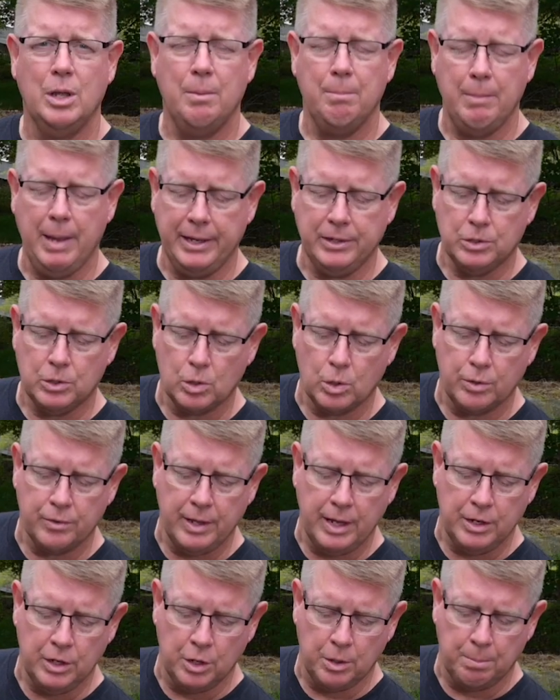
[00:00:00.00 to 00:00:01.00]
Make sure
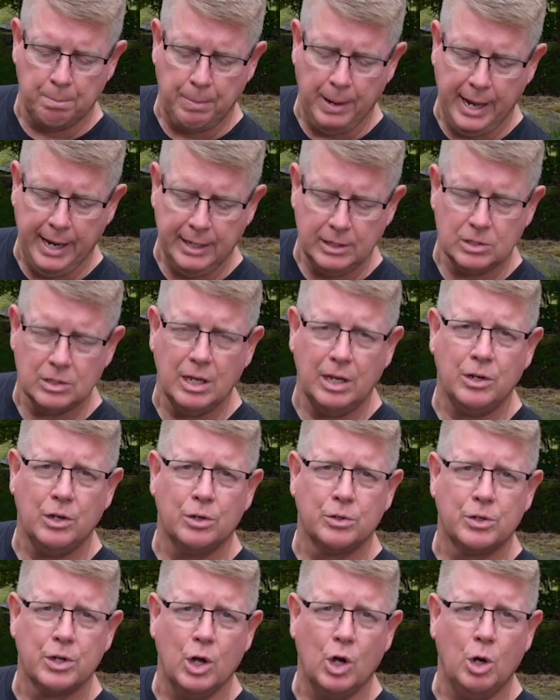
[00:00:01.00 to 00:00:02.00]
that your base and
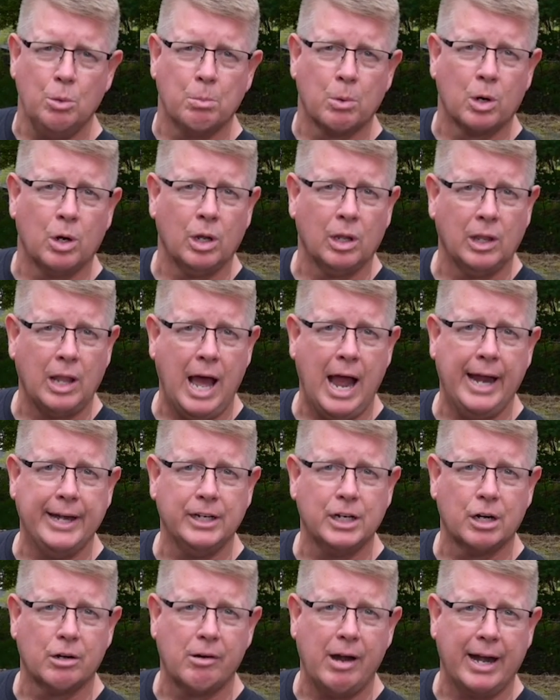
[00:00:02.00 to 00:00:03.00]
your dome are
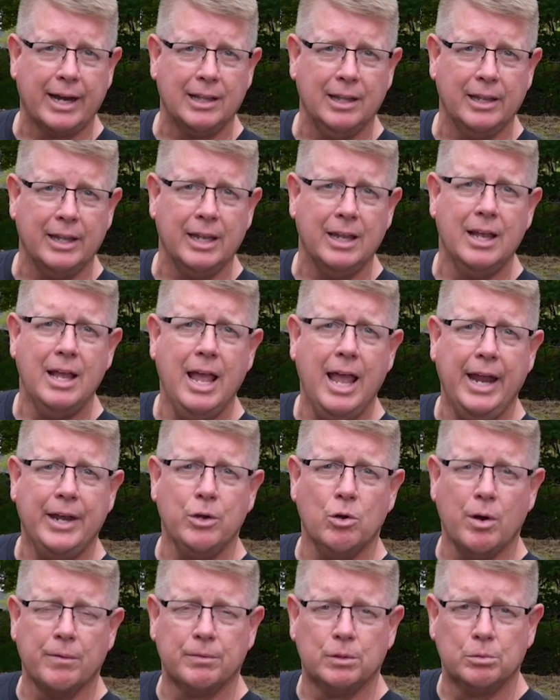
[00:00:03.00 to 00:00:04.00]
aligned correctly and
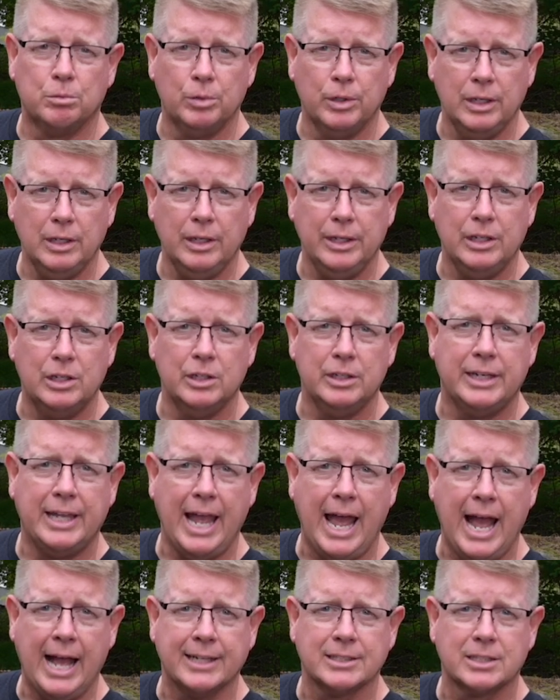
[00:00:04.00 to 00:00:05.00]
you have a really good
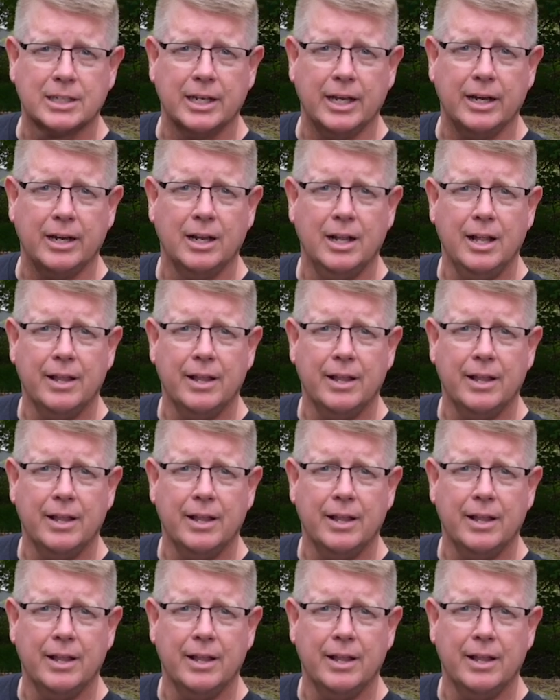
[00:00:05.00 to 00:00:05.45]
gasket.